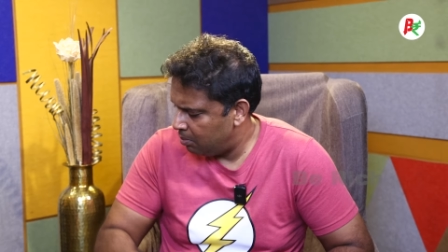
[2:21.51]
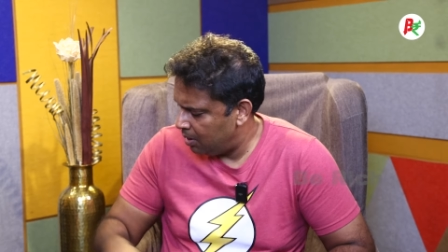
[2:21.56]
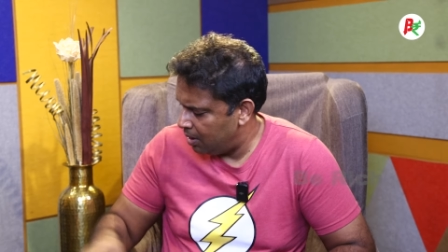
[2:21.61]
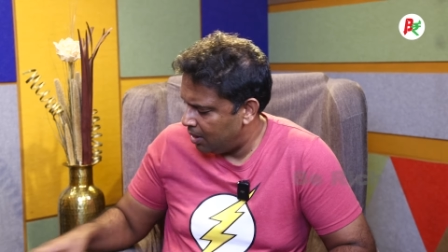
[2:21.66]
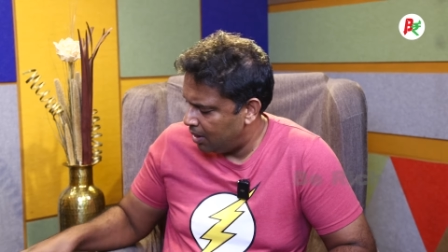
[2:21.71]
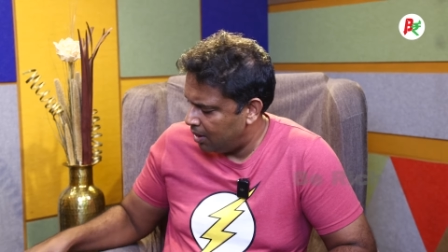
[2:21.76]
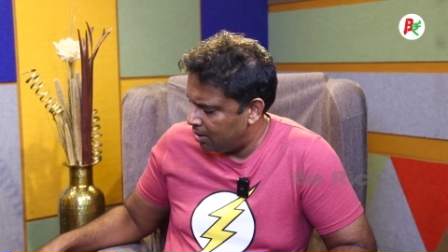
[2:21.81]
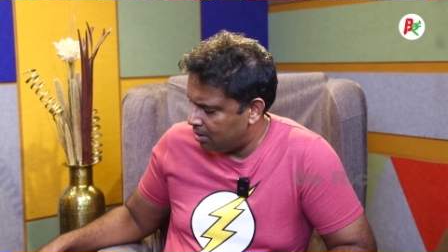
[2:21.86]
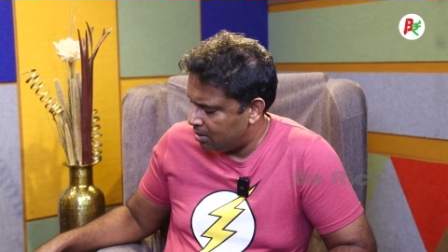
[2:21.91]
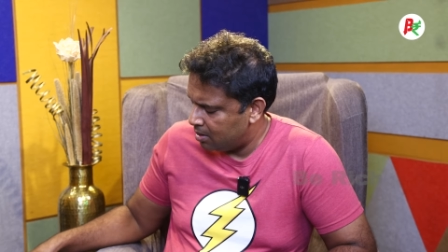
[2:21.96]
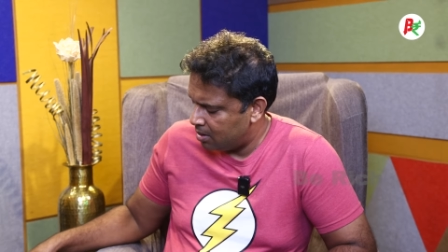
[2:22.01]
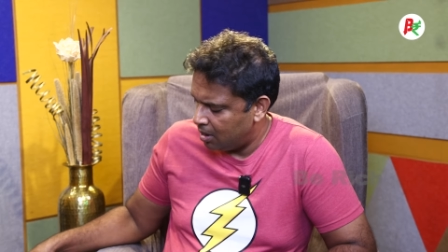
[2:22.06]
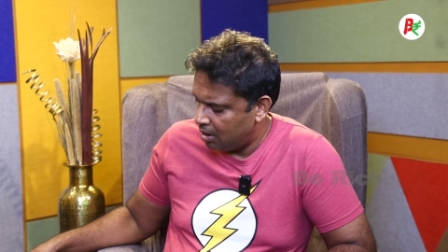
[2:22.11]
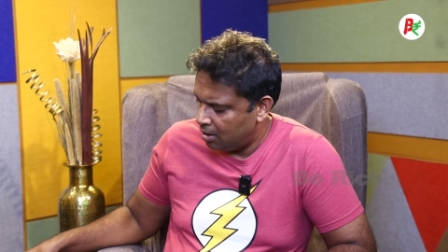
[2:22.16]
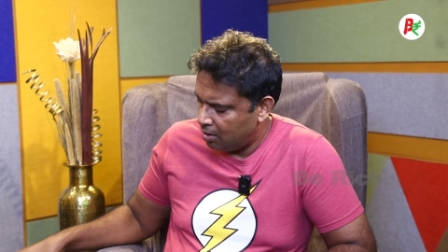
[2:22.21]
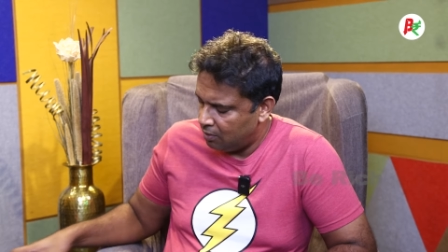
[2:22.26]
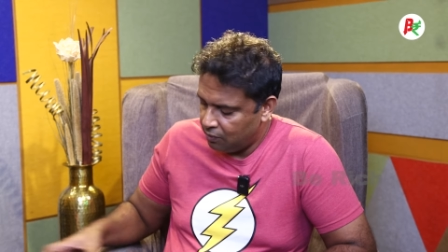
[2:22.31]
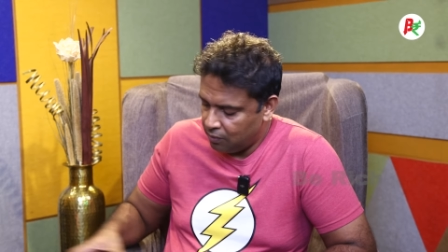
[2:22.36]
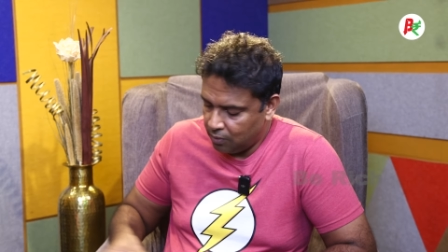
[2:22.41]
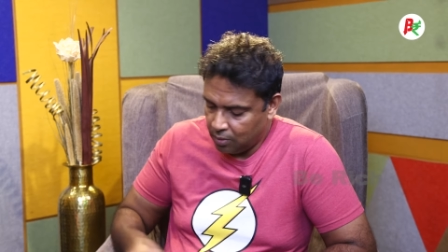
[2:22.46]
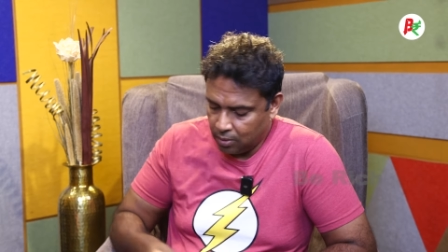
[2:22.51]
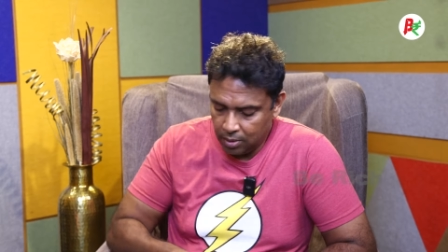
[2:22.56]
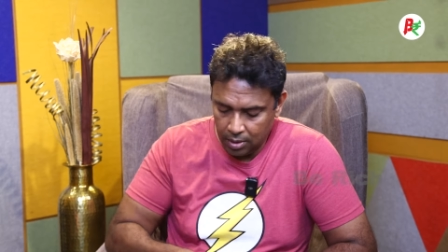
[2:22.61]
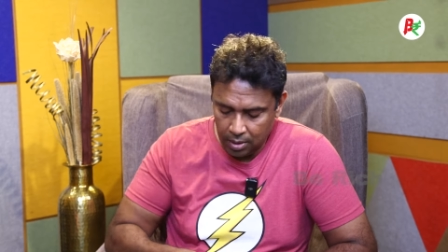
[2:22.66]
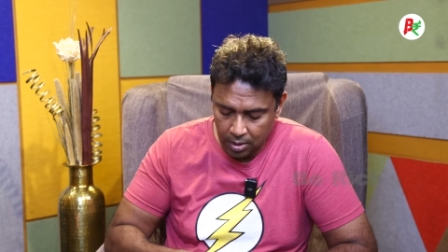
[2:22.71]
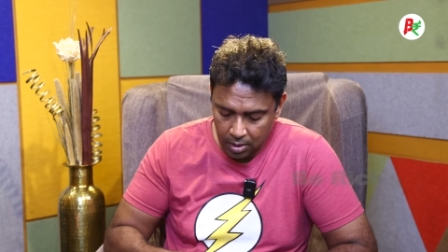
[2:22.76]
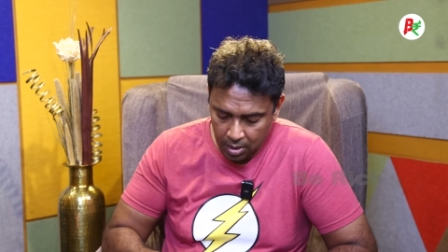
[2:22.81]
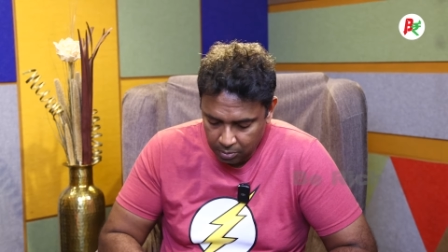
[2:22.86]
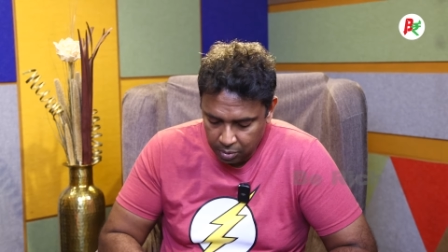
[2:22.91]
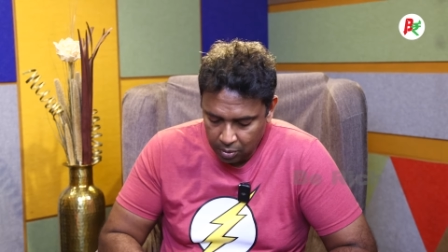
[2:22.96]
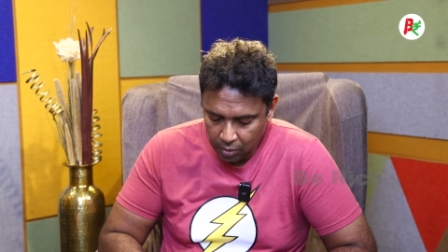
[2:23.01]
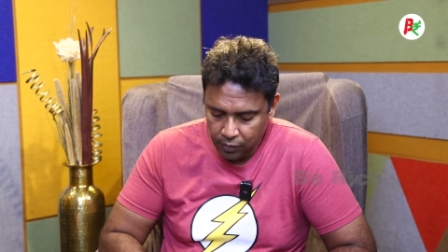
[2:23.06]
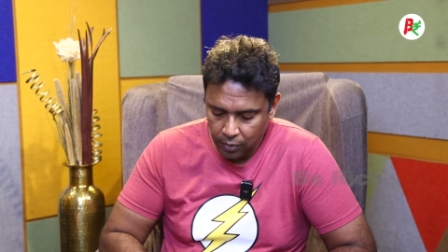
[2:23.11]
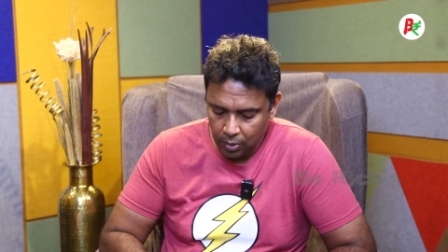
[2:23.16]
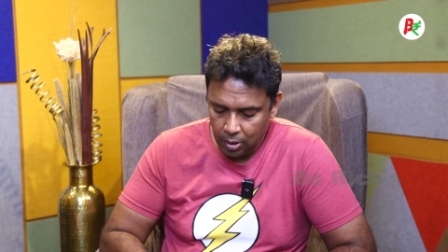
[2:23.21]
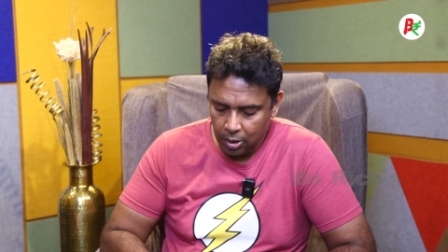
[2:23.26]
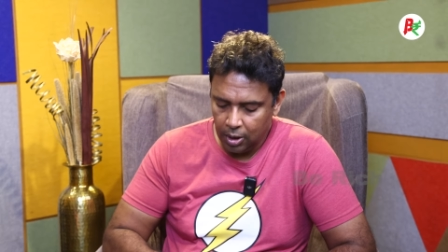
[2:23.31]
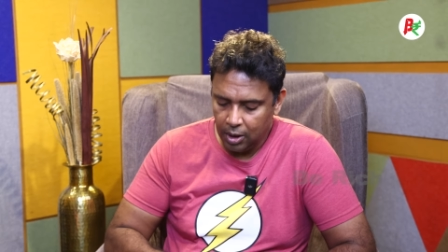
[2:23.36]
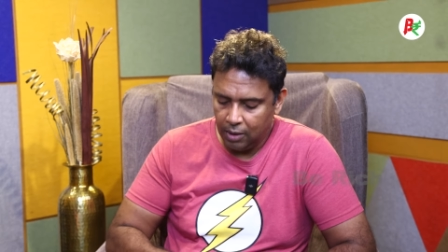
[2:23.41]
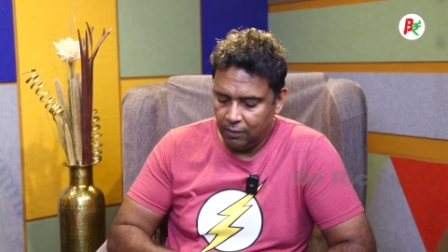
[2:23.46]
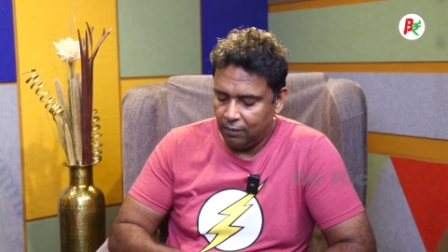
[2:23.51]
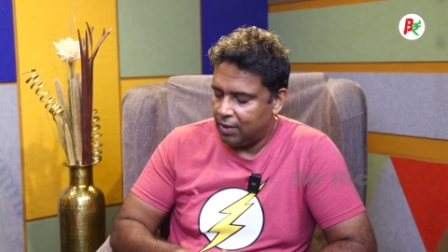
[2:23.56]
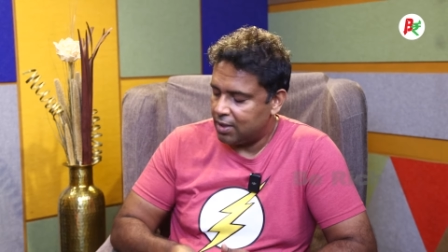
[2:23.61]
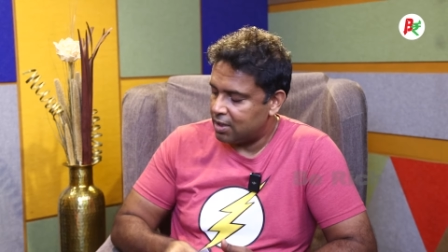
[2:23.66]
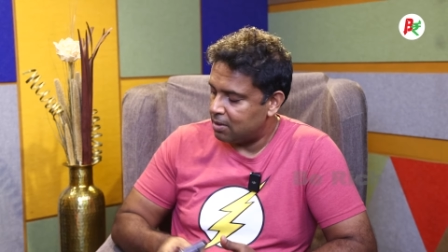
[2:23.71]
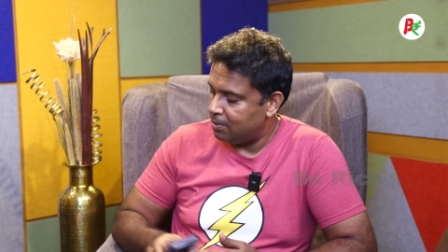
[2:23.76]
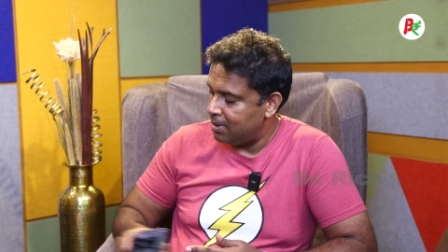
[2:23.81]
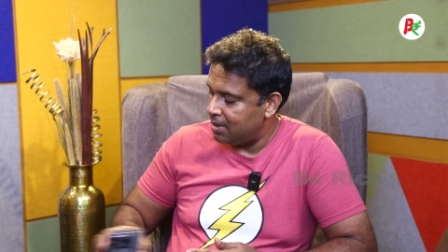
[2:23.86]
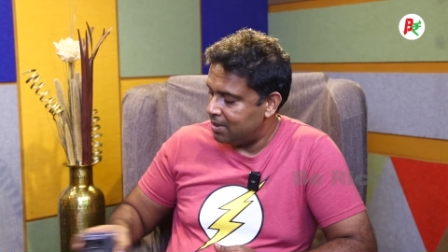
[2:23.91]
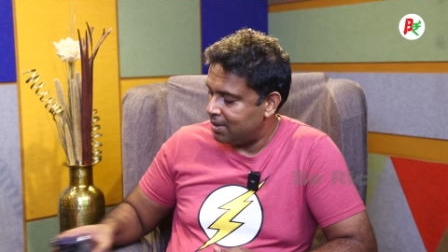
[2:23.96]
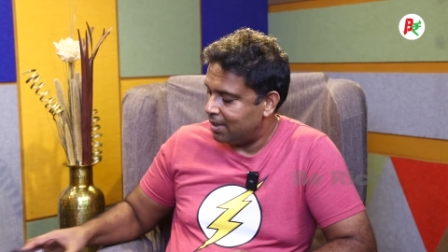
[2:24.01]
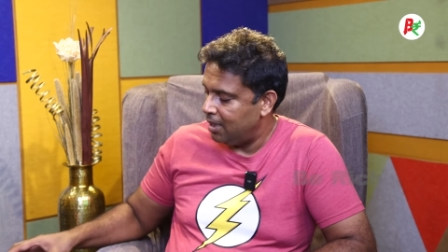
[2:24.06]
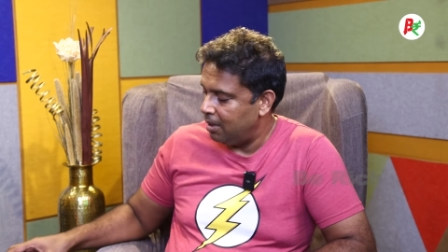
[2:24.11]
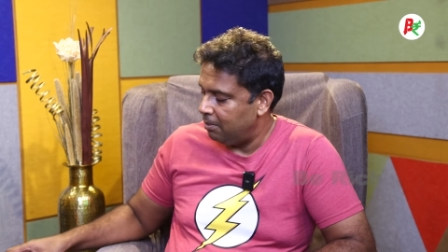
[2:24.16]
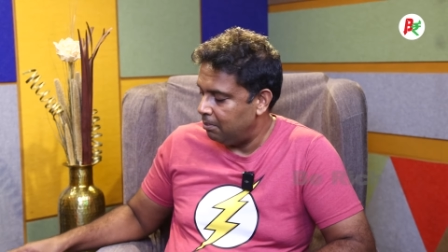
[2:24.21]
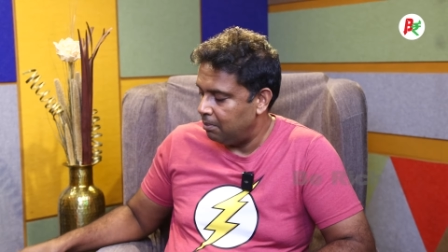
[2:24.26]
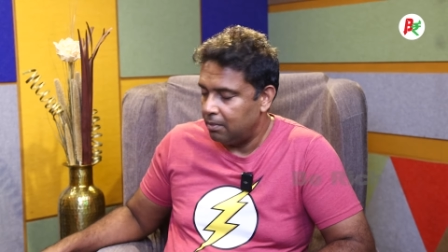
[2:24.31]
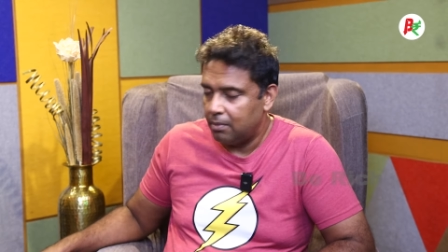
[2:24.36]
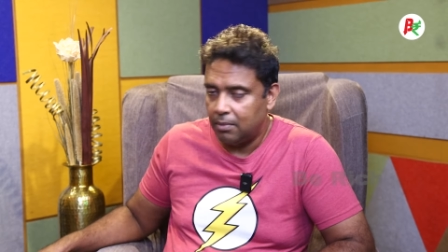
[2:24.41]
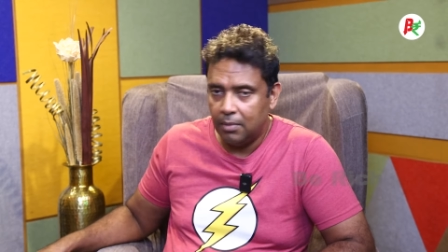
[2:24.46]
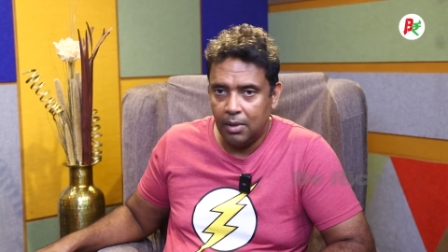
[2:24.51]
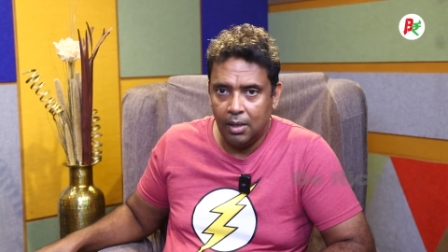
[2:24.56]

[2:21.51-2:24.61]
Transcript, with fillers: PIS stands for Portfolio Investment Scheme